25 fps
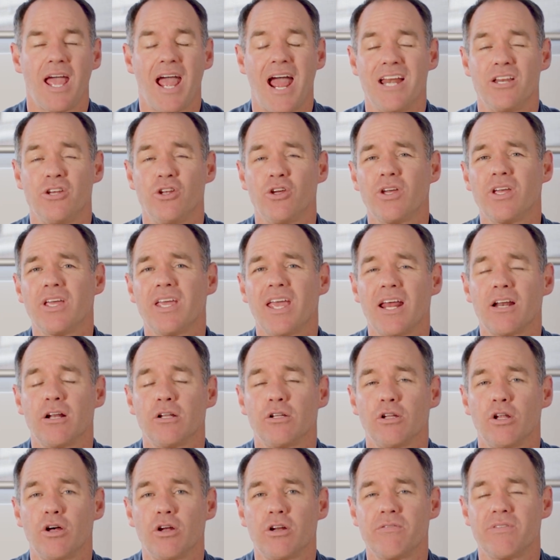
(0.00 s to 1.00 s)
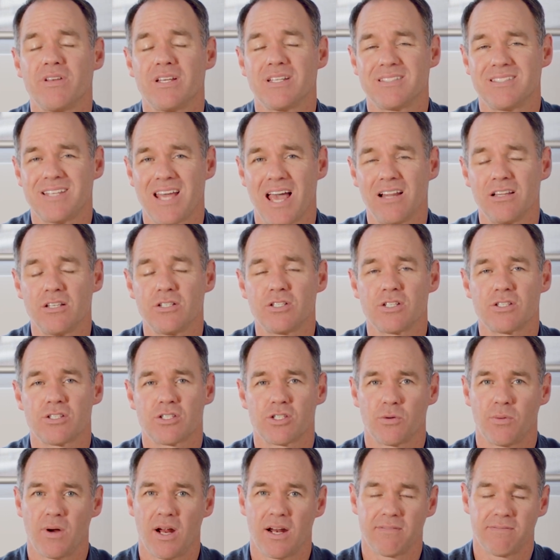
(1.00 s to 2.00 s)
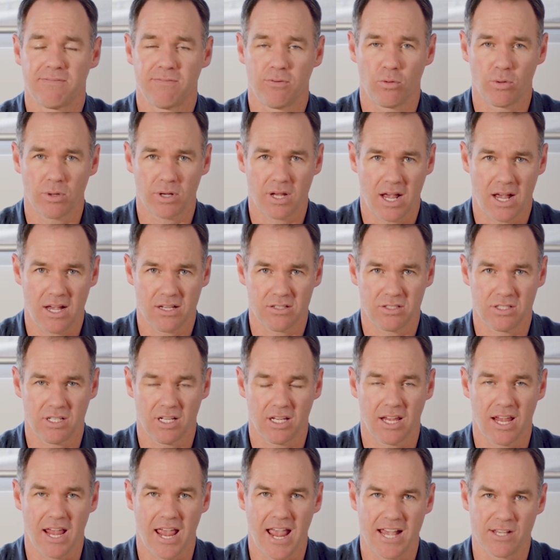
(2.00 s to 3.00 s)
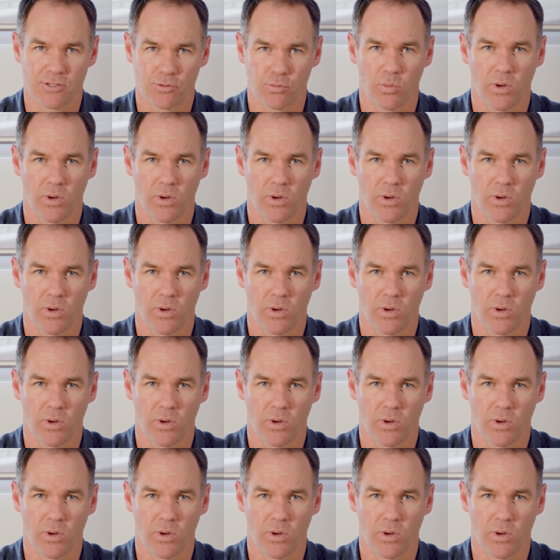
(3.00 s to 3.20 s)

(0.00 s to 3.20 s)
And you can get a lot of intelligence around forecasting as